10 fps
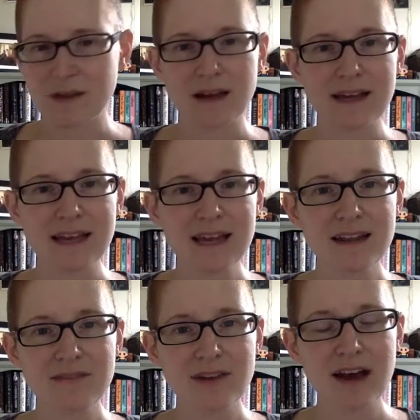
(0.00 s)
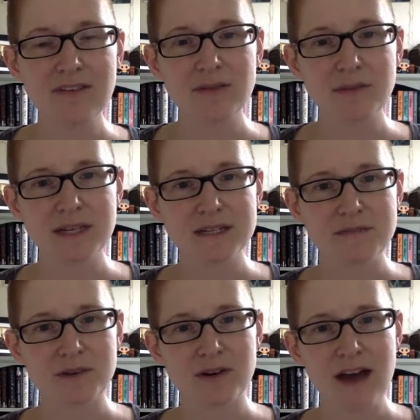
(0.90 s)
again, if you haven't picked up a
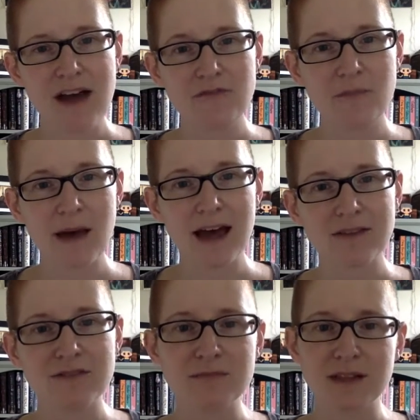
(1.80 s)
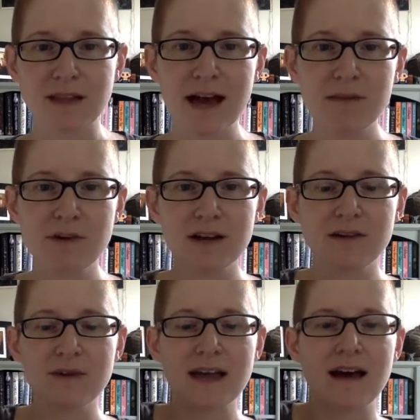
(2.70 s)
craft bag from the library,
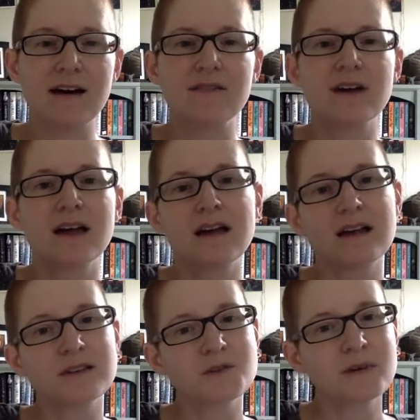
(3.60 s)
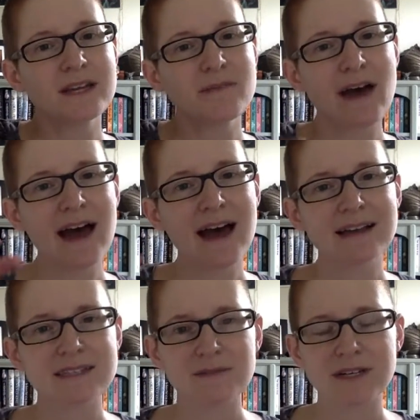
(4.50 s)
we have 20 bags
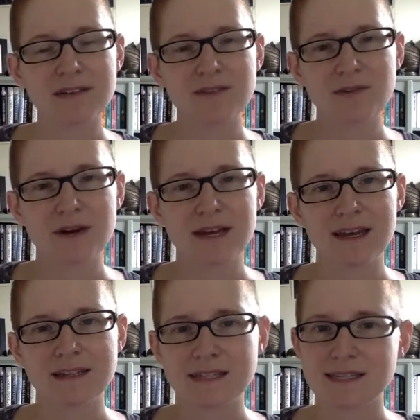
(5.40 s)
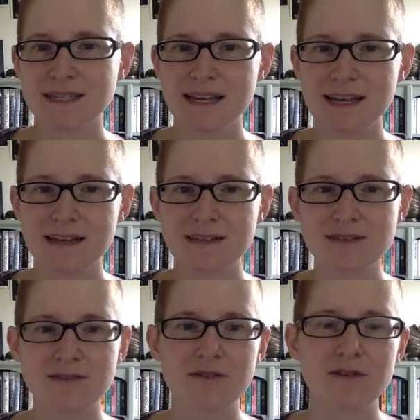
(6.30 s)
that we're giving away to teens,
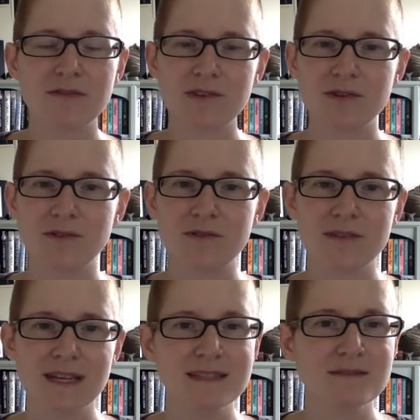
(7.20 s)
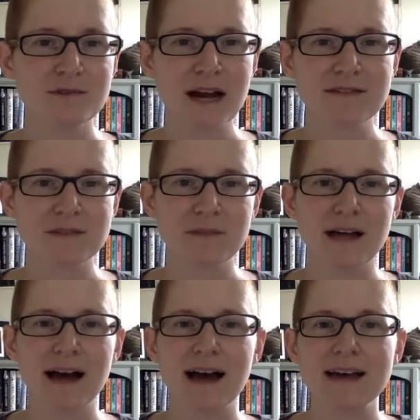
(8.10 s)
so if you need some craft
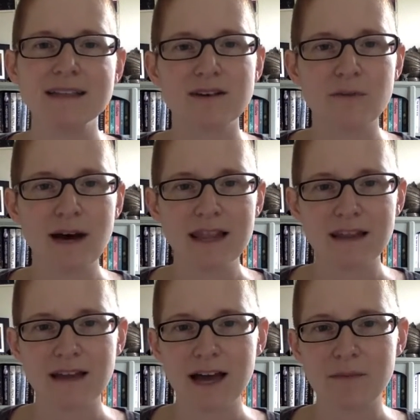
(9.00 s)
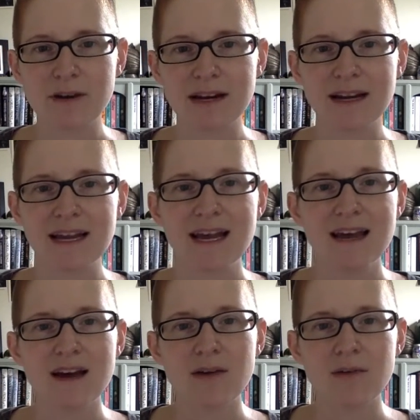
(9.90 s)
supplies, go by the library.
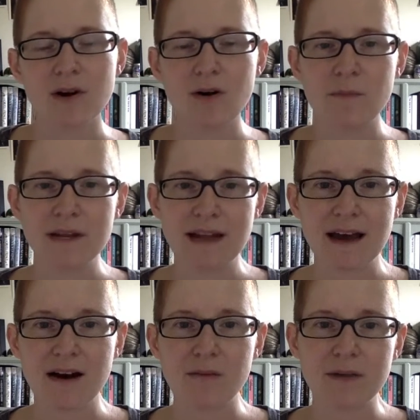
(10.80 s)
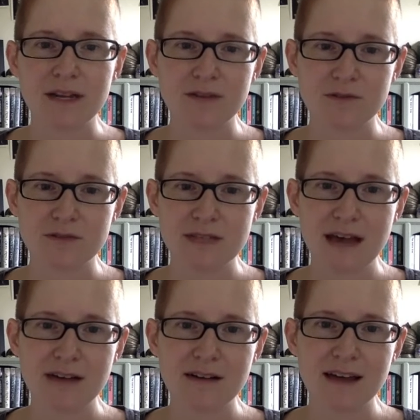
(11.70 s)
We're open now Monday through
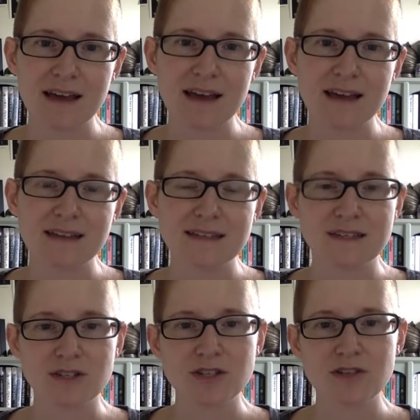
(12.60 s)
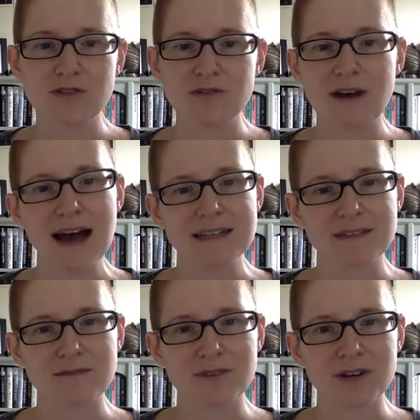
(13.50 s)
Saturday, 10 to 2. Ask
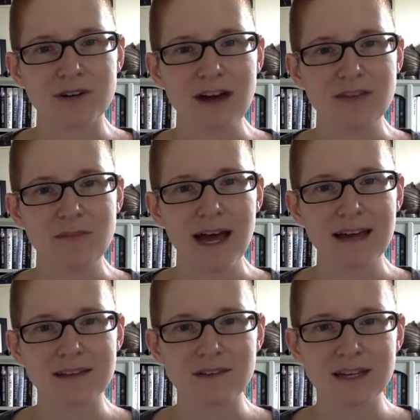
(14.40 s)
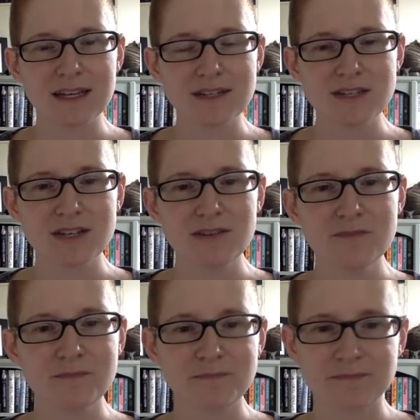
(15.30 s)
them for a craft bag and they'll get it to you.
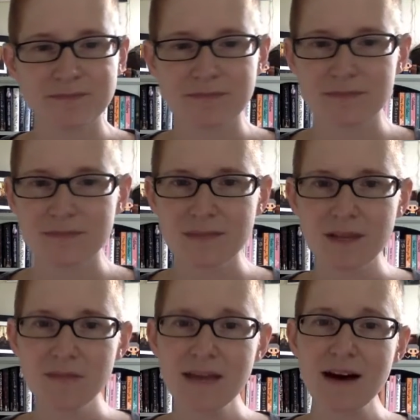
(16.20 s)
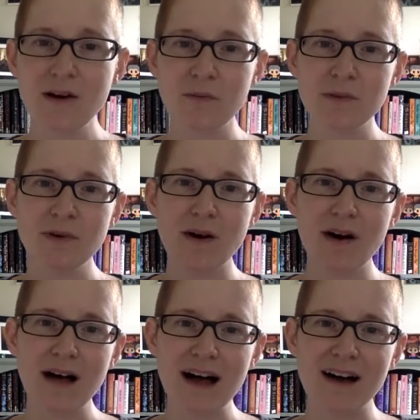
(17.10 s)
Yeah, hope you all
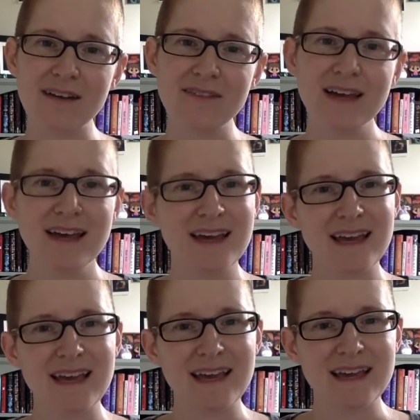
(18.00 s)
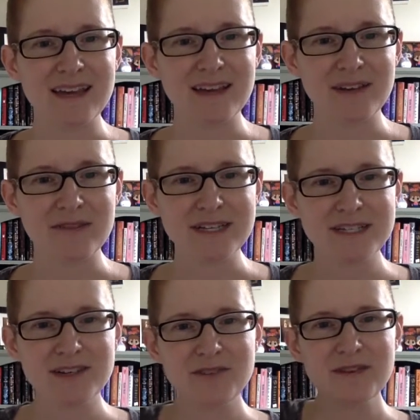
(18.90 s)
have a good rest
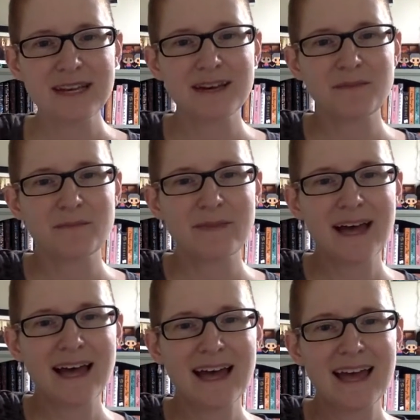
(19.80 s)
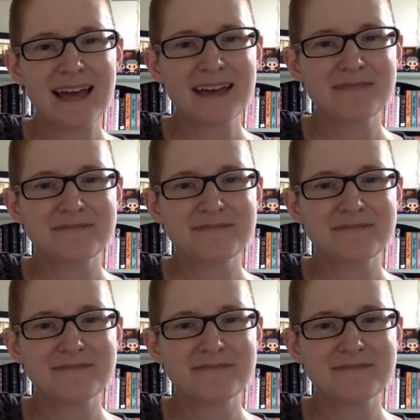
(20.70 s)
of your week. Bye.